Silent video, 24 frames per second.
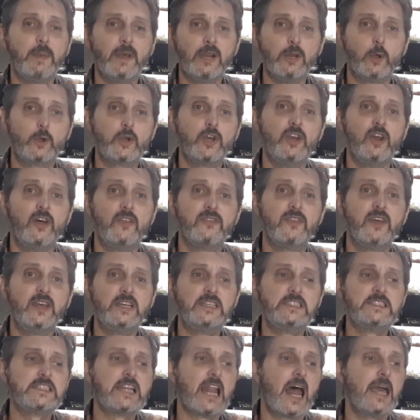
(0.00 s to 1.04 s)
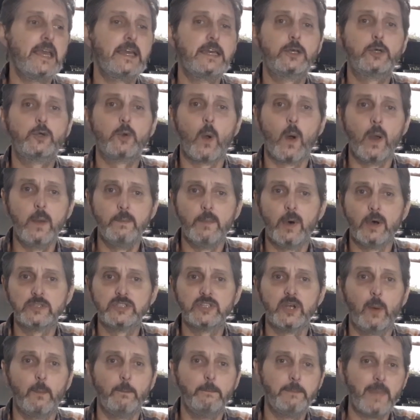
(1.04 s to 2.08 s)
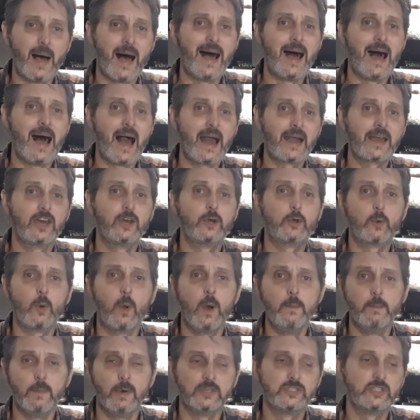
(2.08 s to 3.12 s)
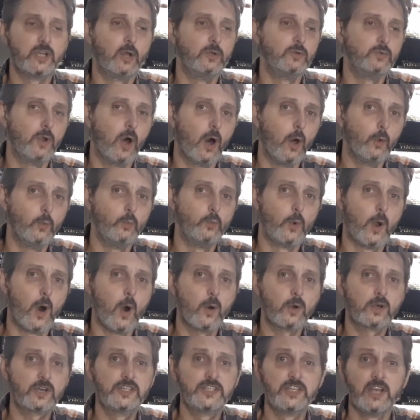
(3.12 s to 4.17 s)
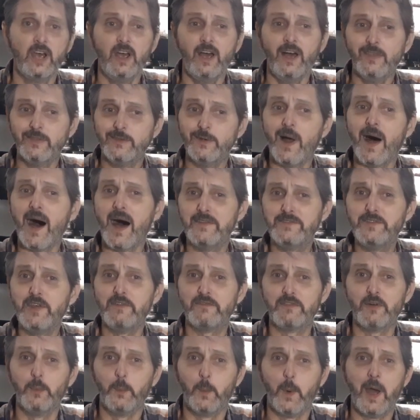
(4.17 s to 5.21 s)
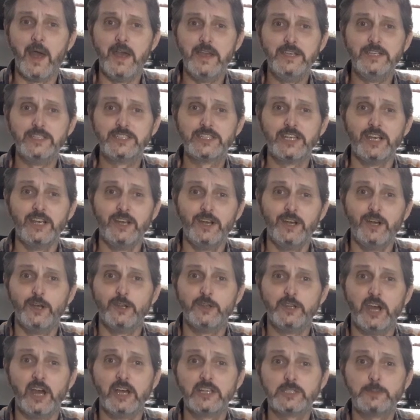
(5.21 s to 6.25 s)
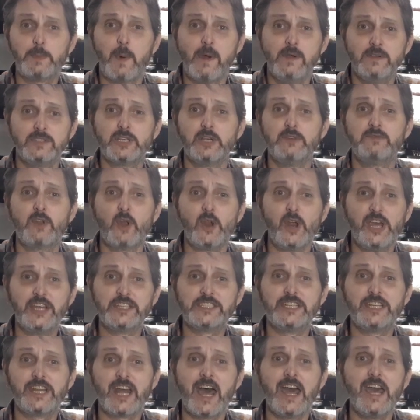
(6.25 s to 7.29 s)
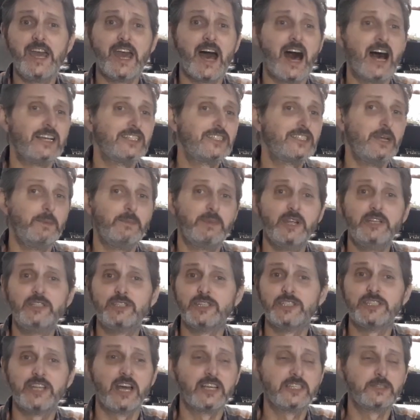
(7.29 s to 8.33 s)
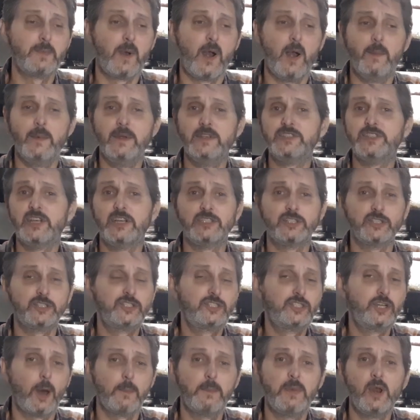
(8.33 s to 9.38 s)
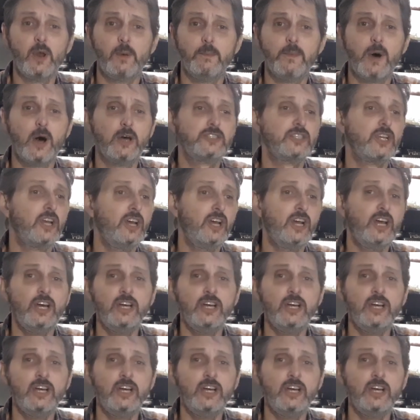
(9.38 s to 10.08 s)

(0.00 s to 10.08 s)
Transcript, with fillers: to be looking at things like growing moss on bark, growing moss on rocks. There are different ways. The experiments I've done here today are simply just experiments, so just chopping up moss,